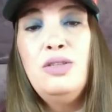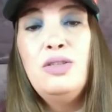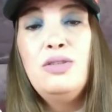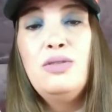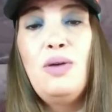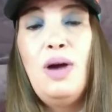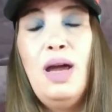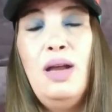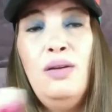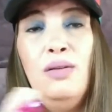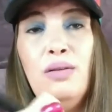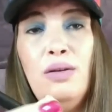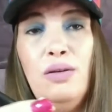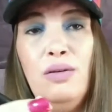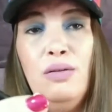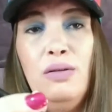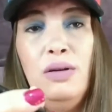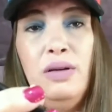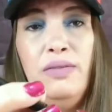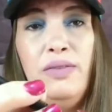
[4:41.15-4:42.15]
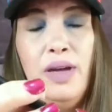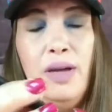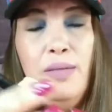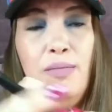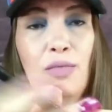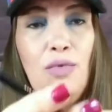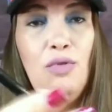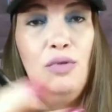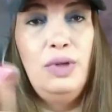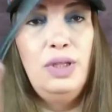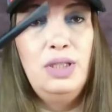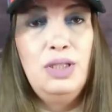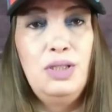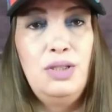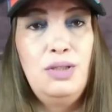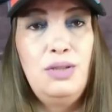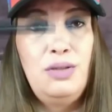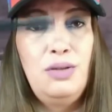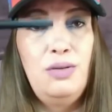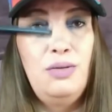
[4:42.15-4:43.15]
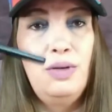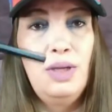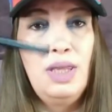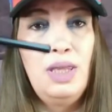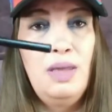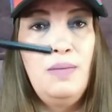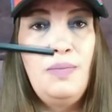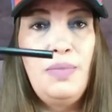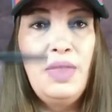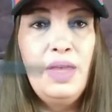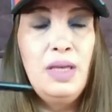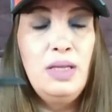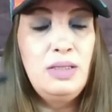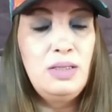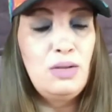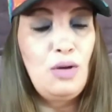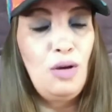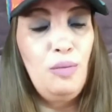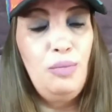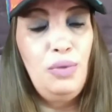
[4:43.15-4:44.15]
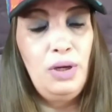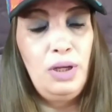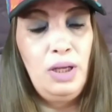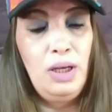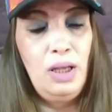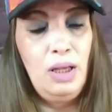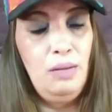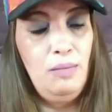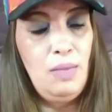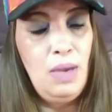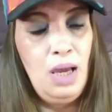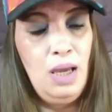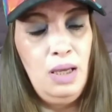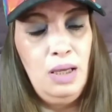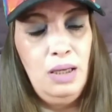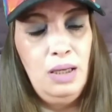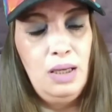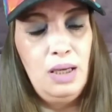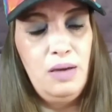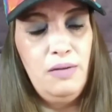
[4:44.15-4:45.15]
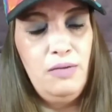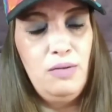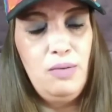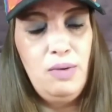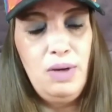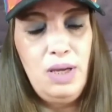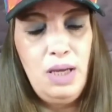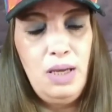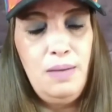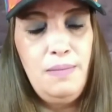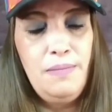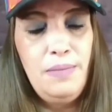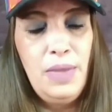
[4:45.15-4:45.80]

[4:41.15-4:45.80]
so I don't know if I'm going to keep this or put it in my giveaway.